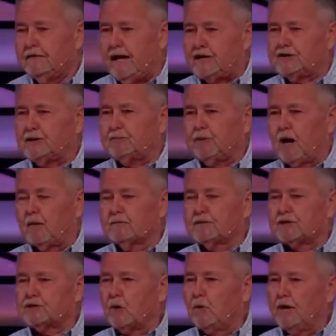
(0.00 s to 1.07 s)
That's the problems
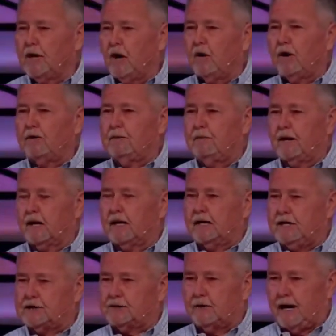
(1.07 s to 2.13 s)
that's going on in the Middle
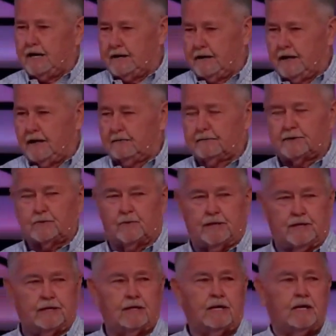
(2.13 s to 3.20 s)
East right now
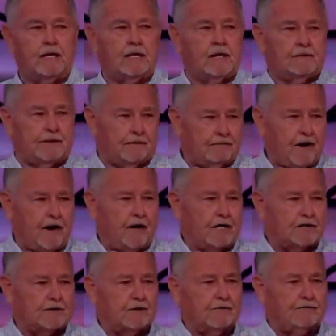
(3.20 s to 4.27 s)
between the
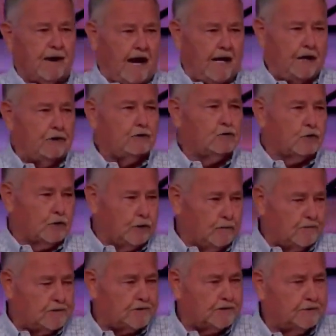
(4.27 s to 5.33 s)
various fighting
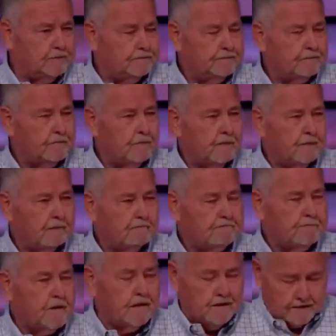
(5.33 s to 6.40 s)
groups.
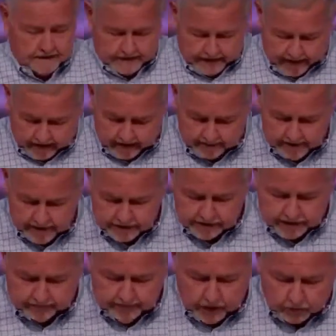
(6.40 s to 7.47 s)
Now, let me
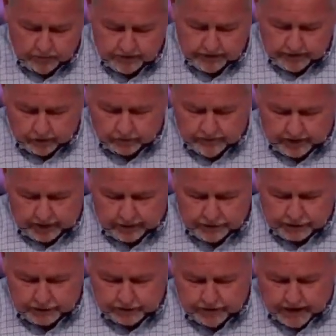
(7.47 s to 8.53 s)
just give you over, over there
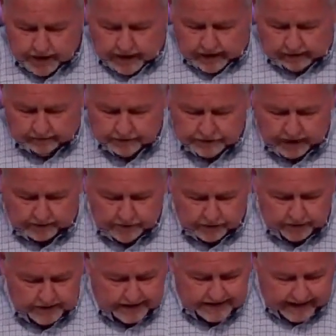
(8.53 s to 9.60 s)
to uh,
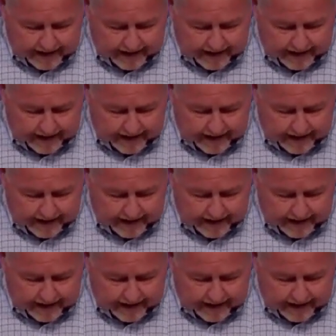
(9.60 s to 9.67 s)
chapter